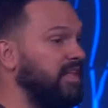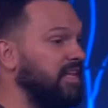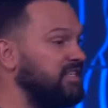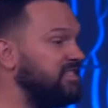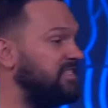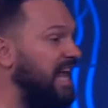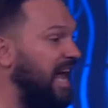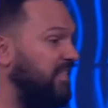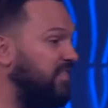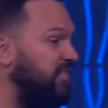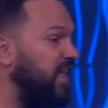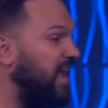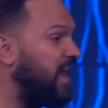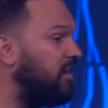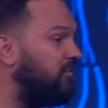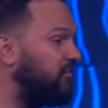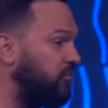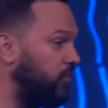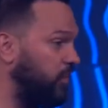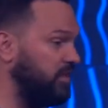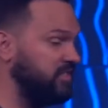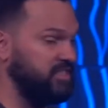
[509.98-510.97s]
is not there
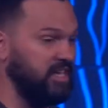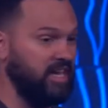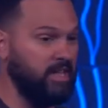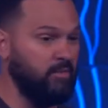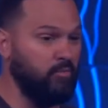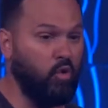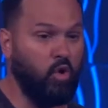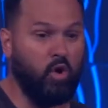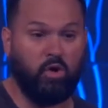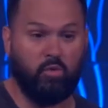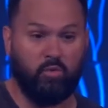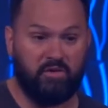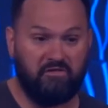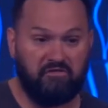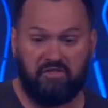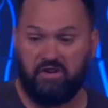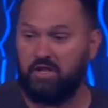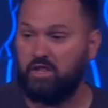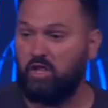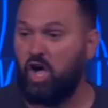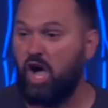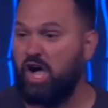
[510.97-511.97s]
for us anymore and we
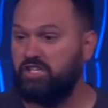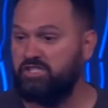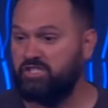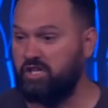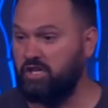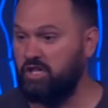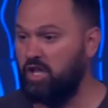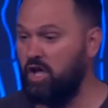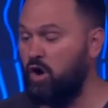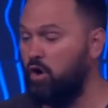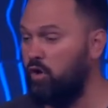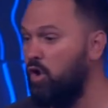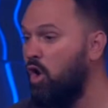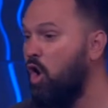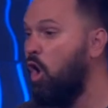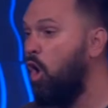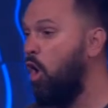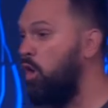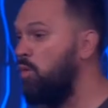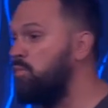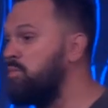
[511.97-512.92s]
feel lost and alone. Or